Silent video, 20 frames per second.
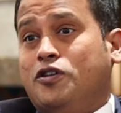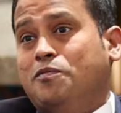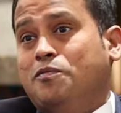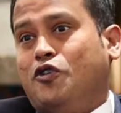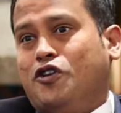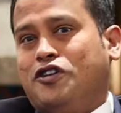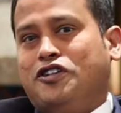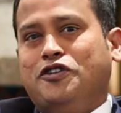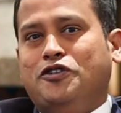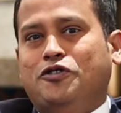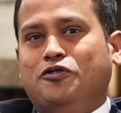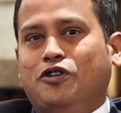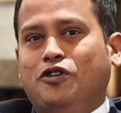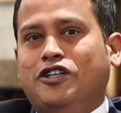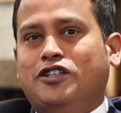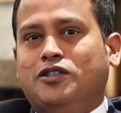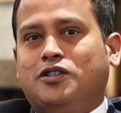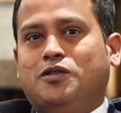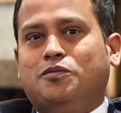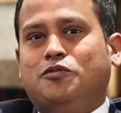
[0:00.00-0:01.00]
important, you
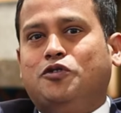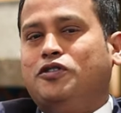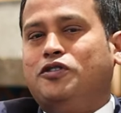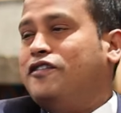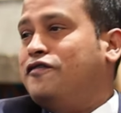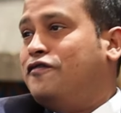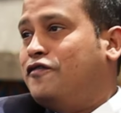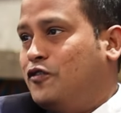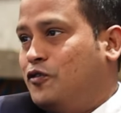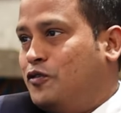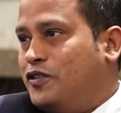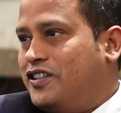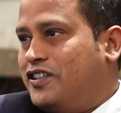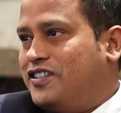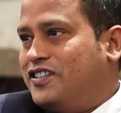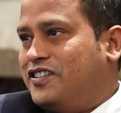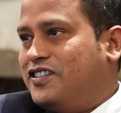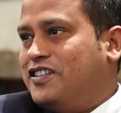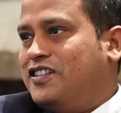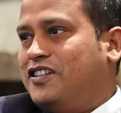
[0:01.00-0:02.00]
learn about the food,
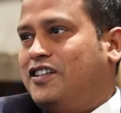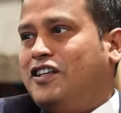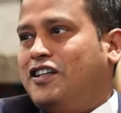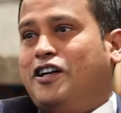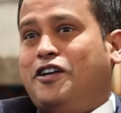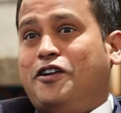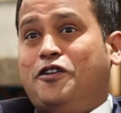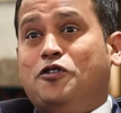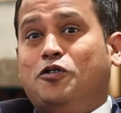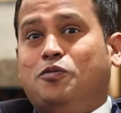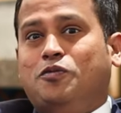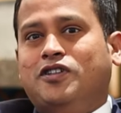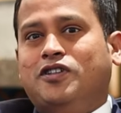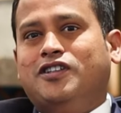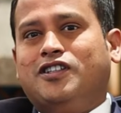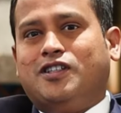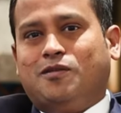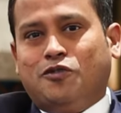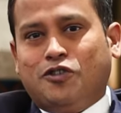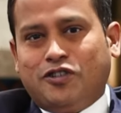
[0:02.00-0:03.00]
and you
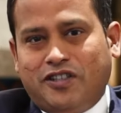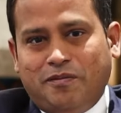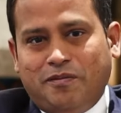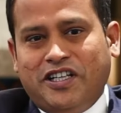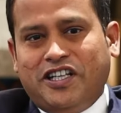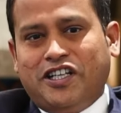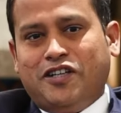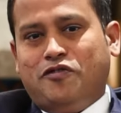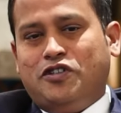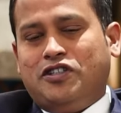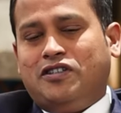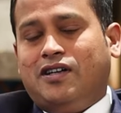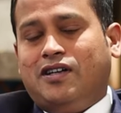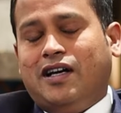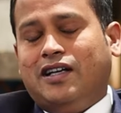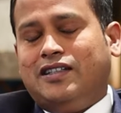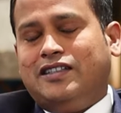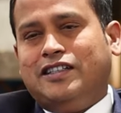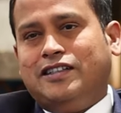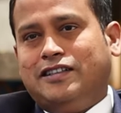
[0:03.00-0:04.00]
learn about the behavior.
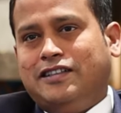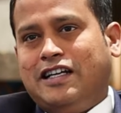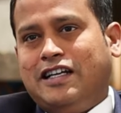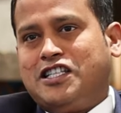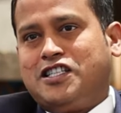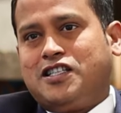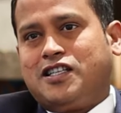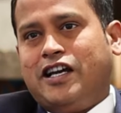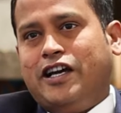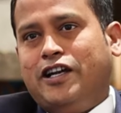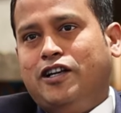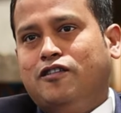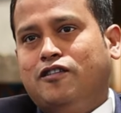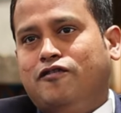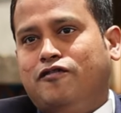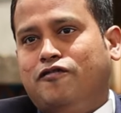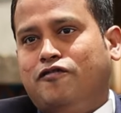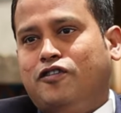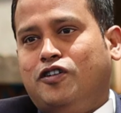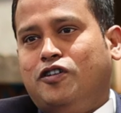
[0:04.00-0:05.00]
I think that's kind of
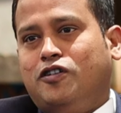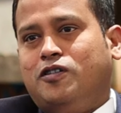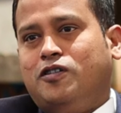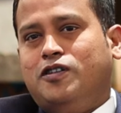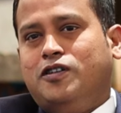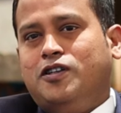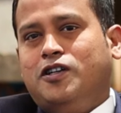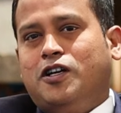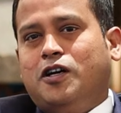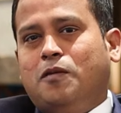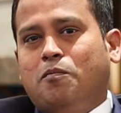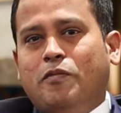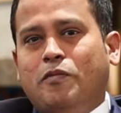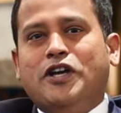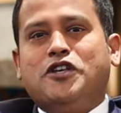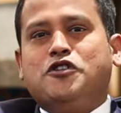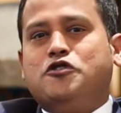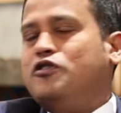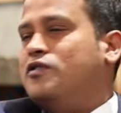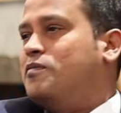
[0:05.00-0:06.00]

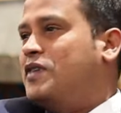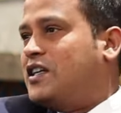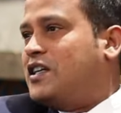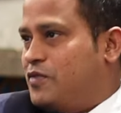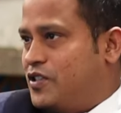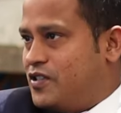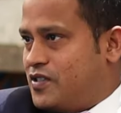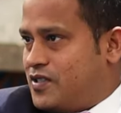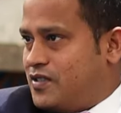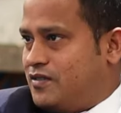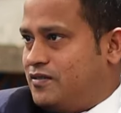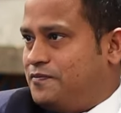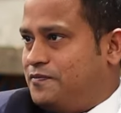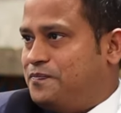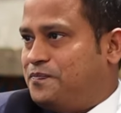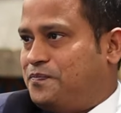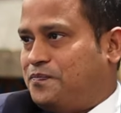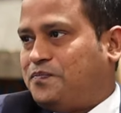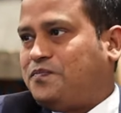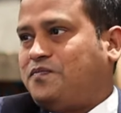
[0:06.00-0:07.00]
makes you a better person.
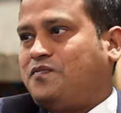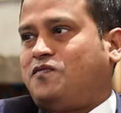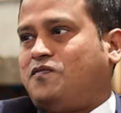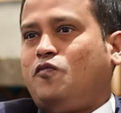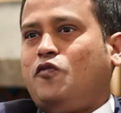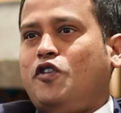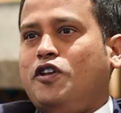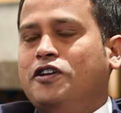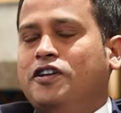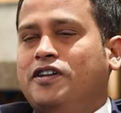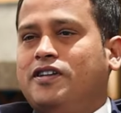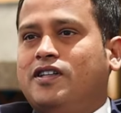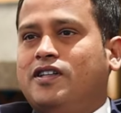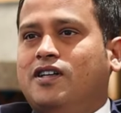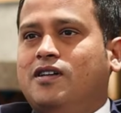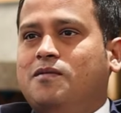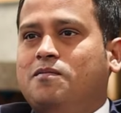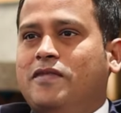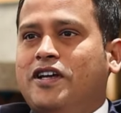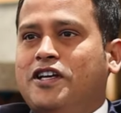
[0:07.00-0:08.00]
It
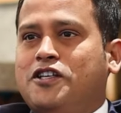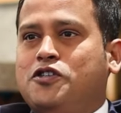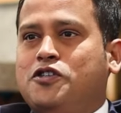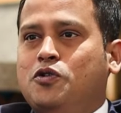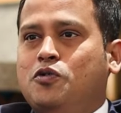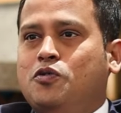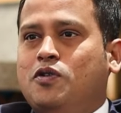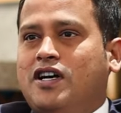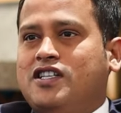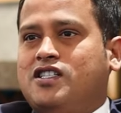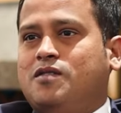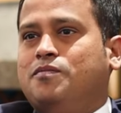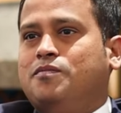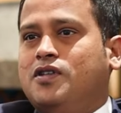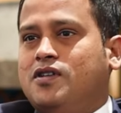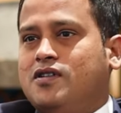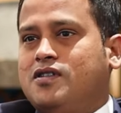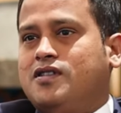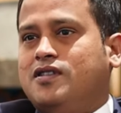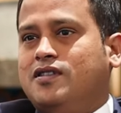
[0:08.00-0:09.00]
makes you as a
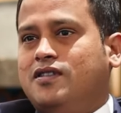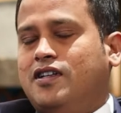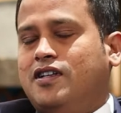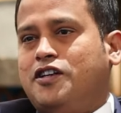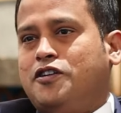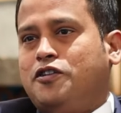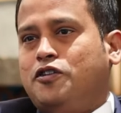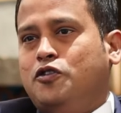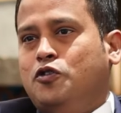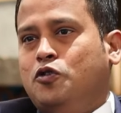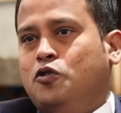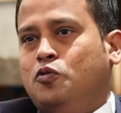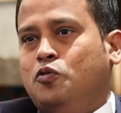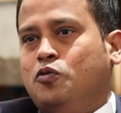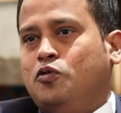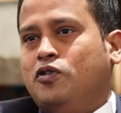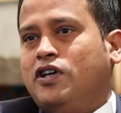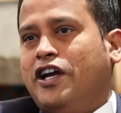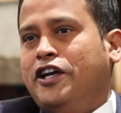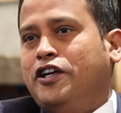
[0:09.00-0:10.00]
person that
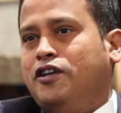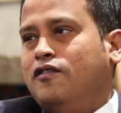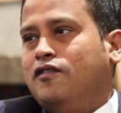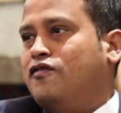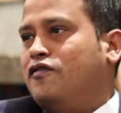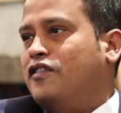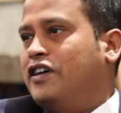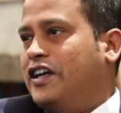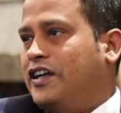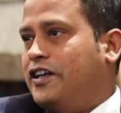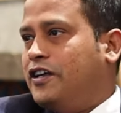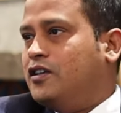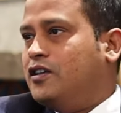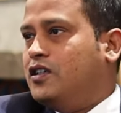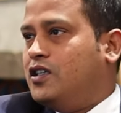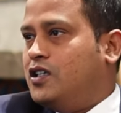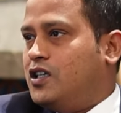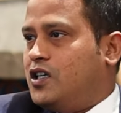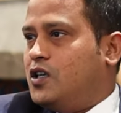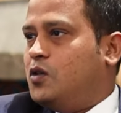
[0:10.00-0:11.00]
you kind of getting
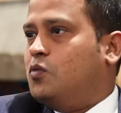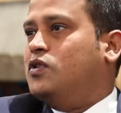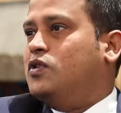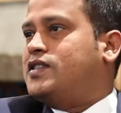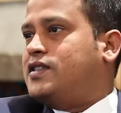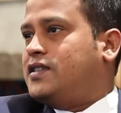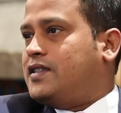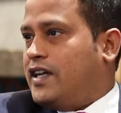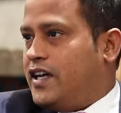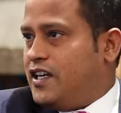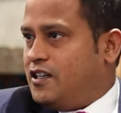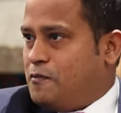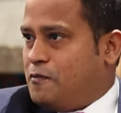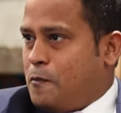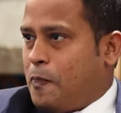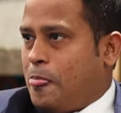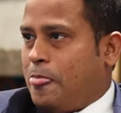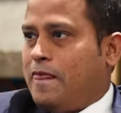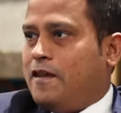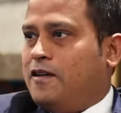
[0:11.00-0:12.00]
versatile
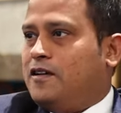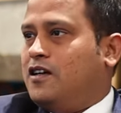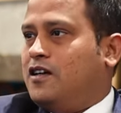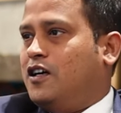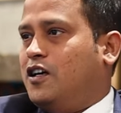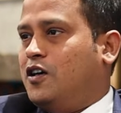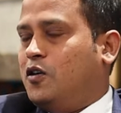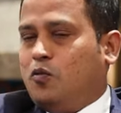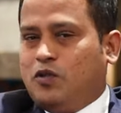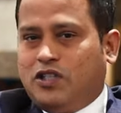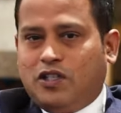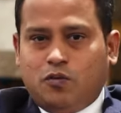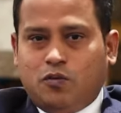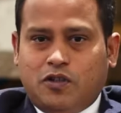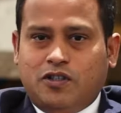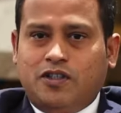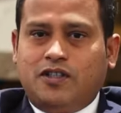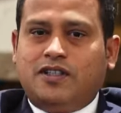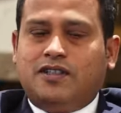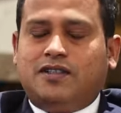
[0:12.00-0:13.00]
with the
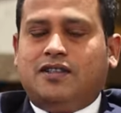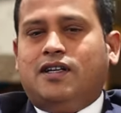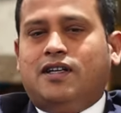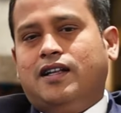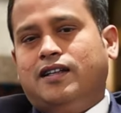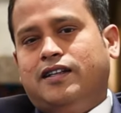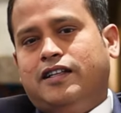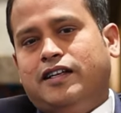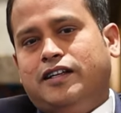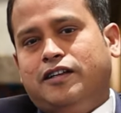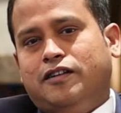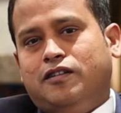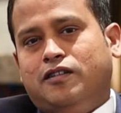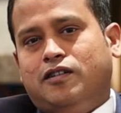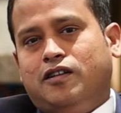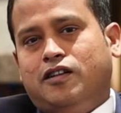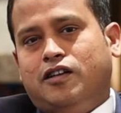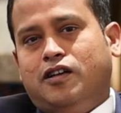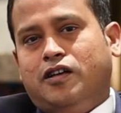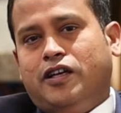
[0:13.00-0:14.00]
world. And then
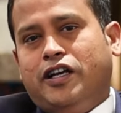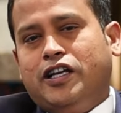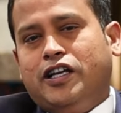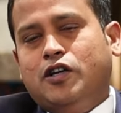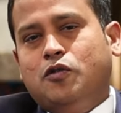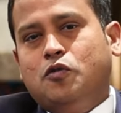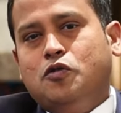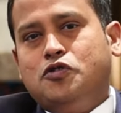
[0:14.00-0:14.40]
it